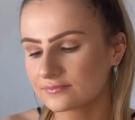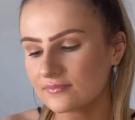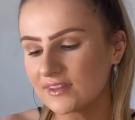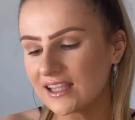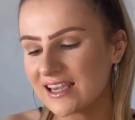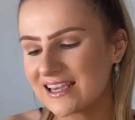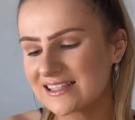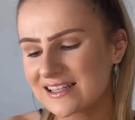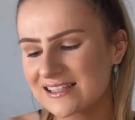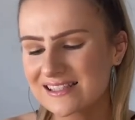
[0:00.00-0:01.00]
It is
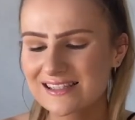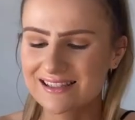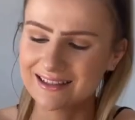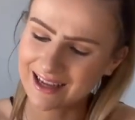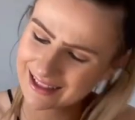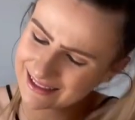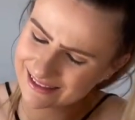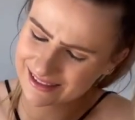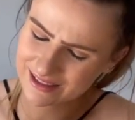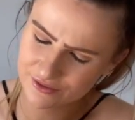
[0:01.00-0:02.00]
slightly
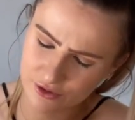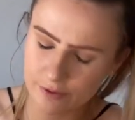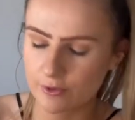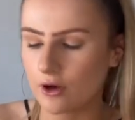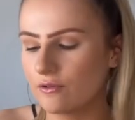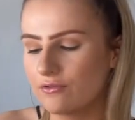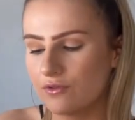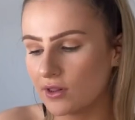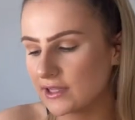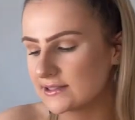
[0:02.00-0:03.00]
see-through, but not
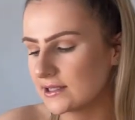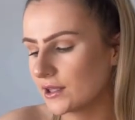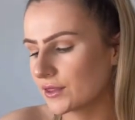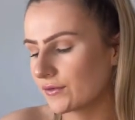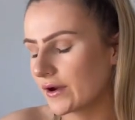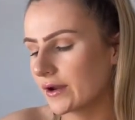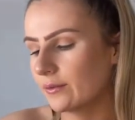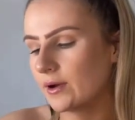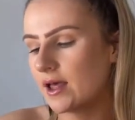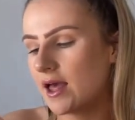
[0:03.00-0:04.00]
fully see-through.
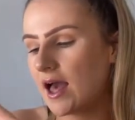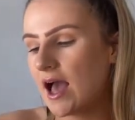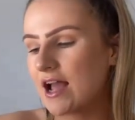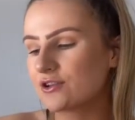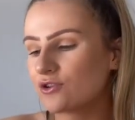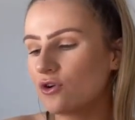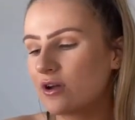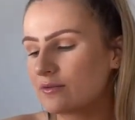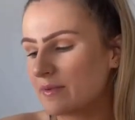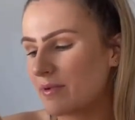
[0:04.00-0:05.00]
I just thought
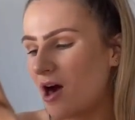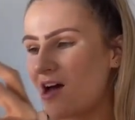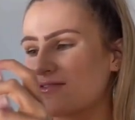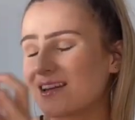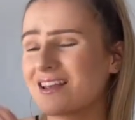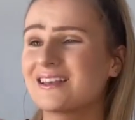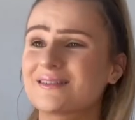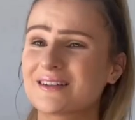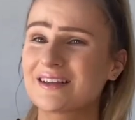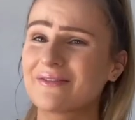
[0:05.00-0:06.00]
it'd be perfect,
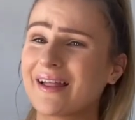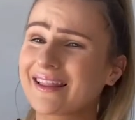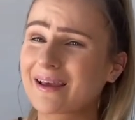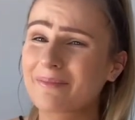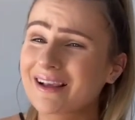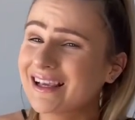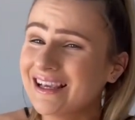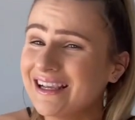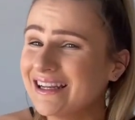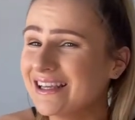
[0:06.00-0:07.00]
especially if you had like a
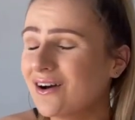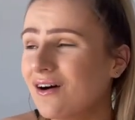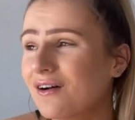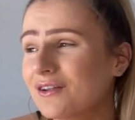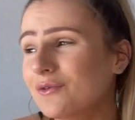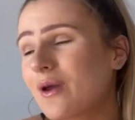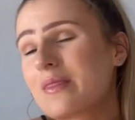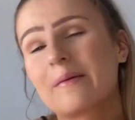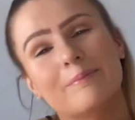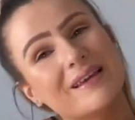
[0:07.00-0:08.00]
bikini on or you go in the
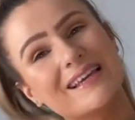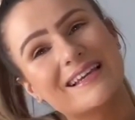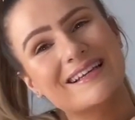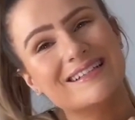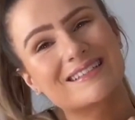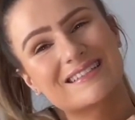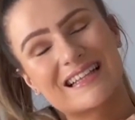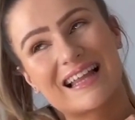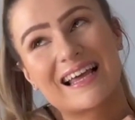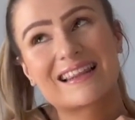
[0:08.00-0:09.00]
beach, something
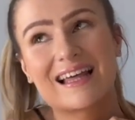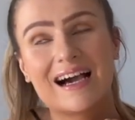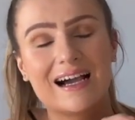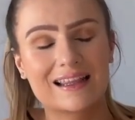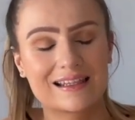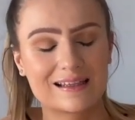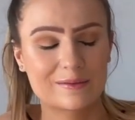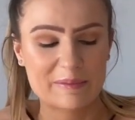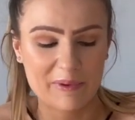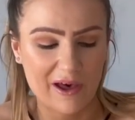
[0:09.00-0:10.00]
like that. I think it'd be
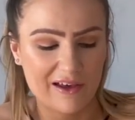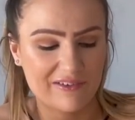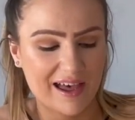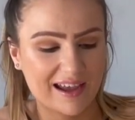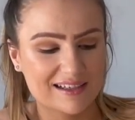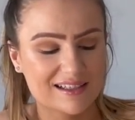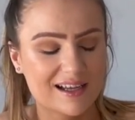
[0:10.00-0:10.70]
perfect.